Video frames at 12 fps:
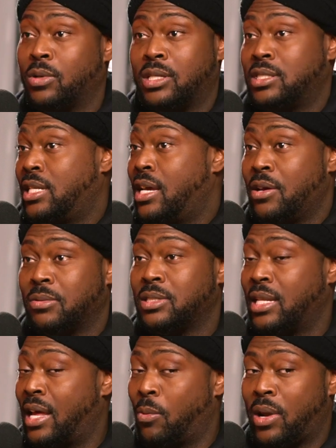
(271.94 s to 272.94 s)
with the sound, you know what I'm
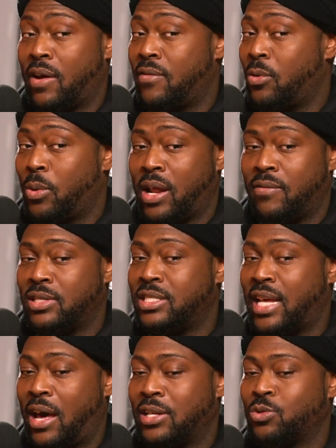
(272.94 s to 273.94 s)
saying? Like whatever
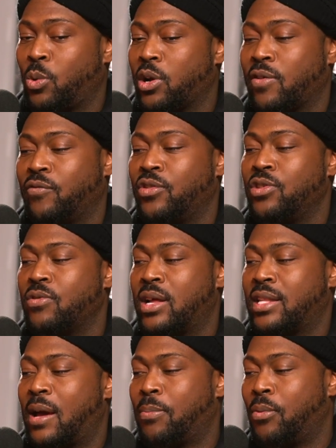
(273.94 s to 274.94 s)
sound is working for you
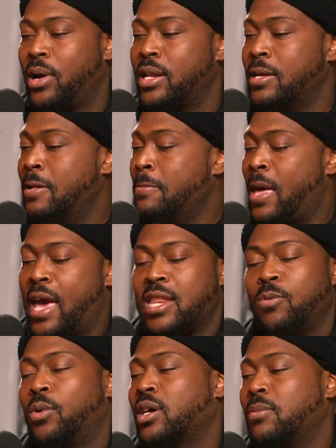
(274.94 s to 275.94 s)
at that point,
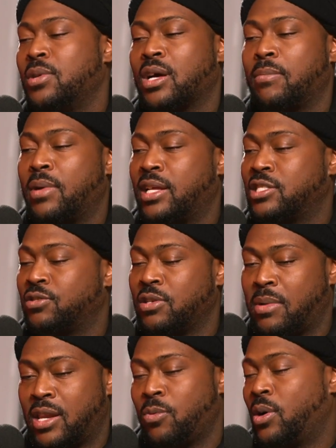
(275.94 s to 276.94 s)
anyone can become
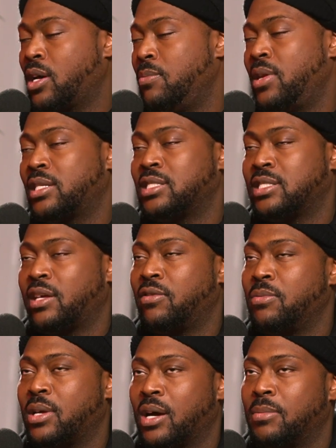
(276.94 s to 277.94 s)
mainstream. Anyone can
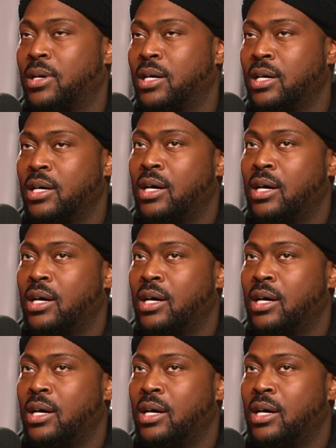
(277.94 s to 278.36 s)
necessarily become a